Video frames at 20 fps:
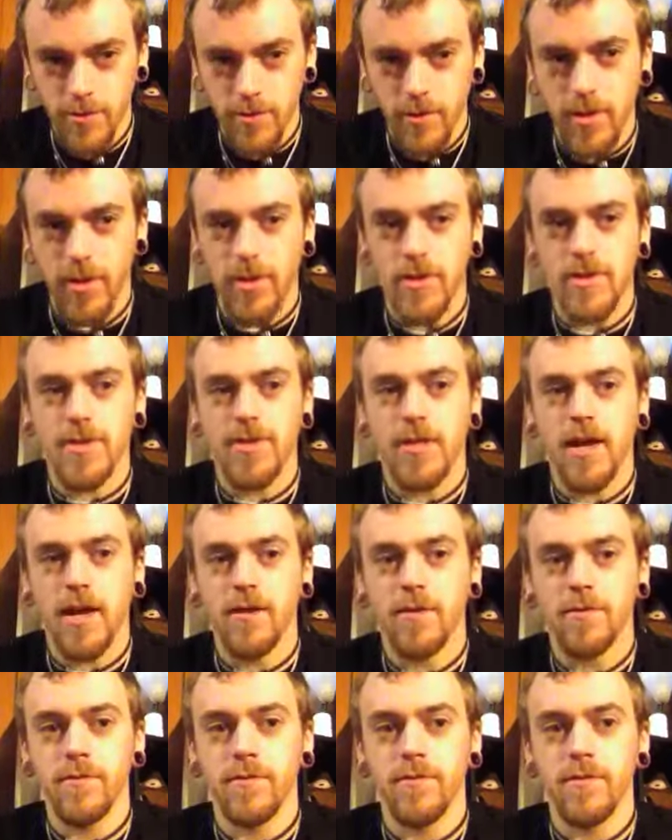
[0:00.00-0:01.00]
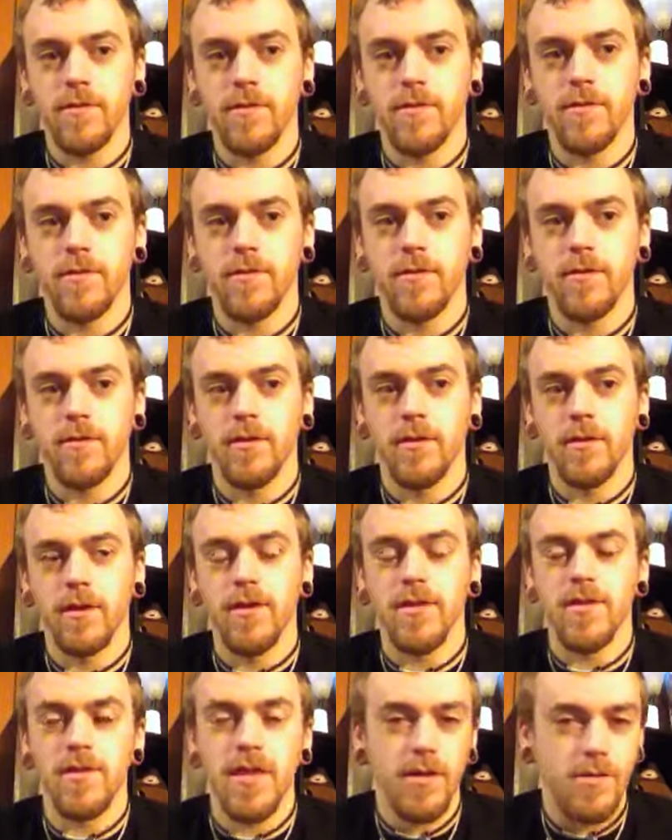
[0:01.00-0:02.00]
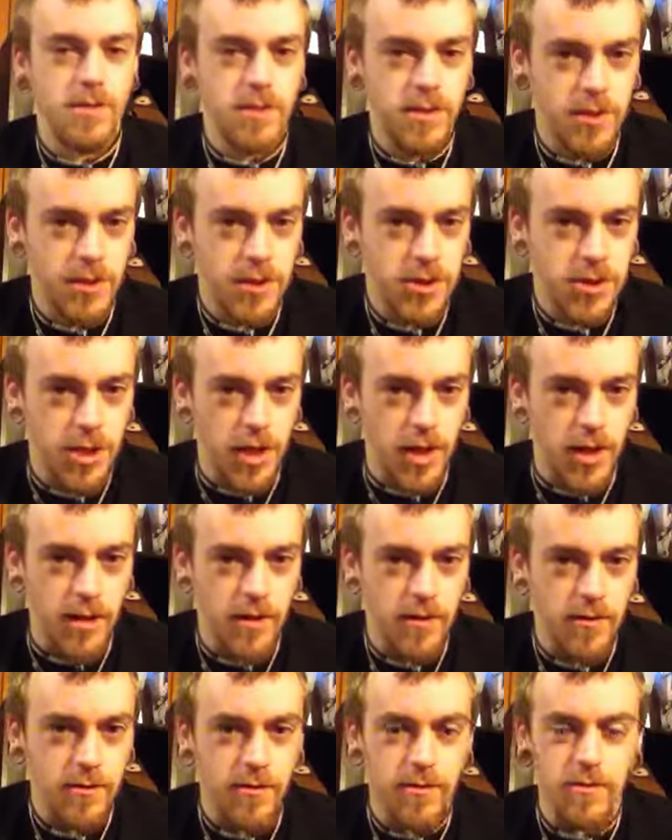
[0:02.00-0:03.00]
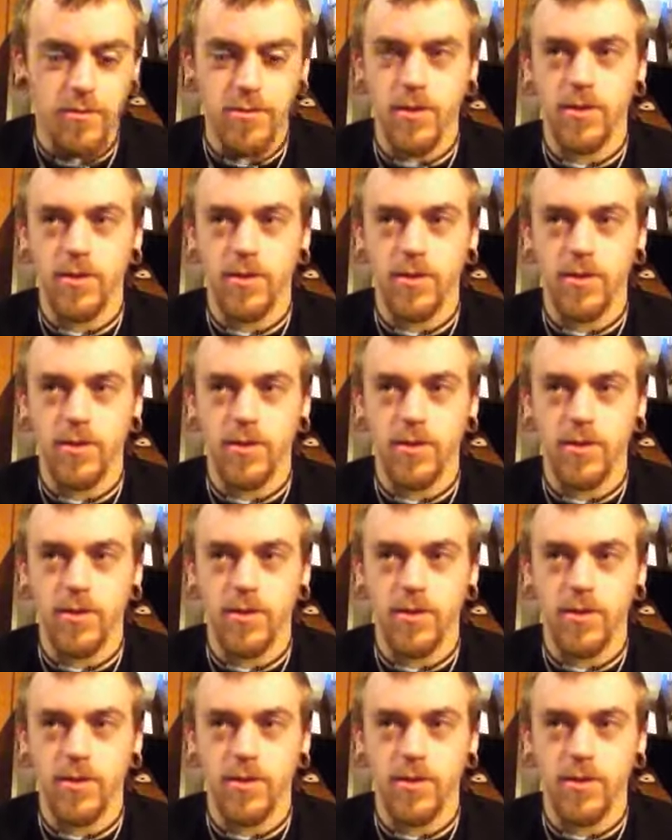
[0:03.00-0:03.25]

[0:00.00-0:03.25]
It sounds cliche. There's a